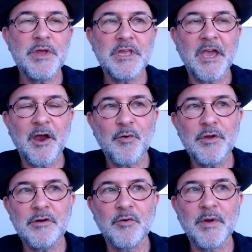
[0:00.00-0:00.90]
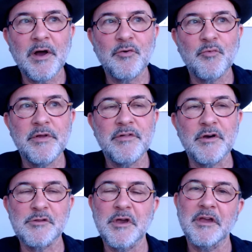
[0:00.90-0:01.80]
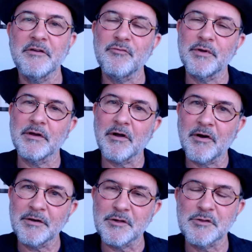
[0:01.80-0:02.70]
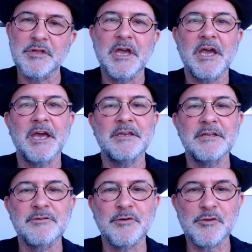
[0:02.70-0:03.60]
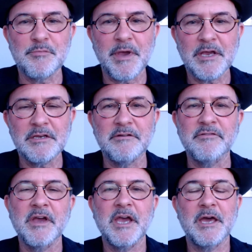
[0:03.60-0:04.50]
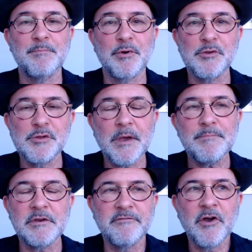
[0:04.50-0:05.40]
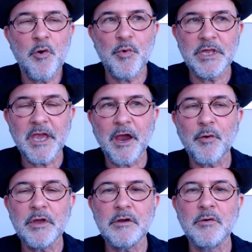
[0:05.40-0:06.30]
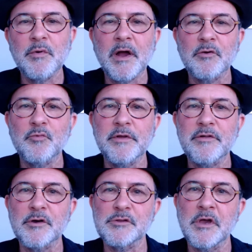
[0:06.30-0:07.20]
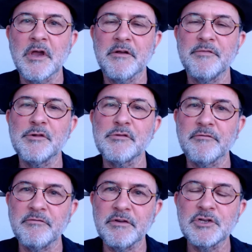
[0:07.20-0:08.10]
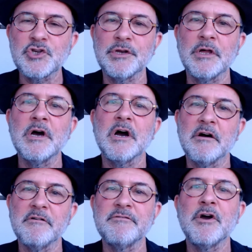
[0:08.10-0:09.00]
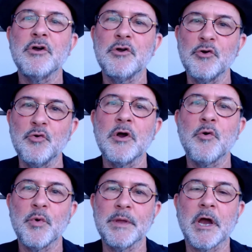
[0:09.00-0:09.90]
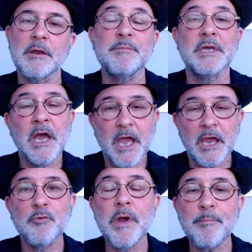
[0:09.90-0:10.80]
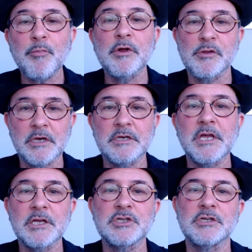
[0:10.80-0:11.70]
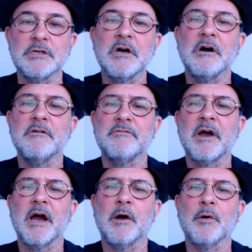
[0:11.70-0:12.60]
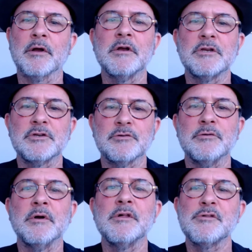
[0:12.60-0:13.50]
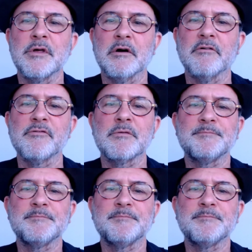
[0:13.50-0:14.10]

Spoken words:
carry around with us, if we are honest and introspective and perceptive, we carry around with us this vision of who we might be, a representation of our true selves.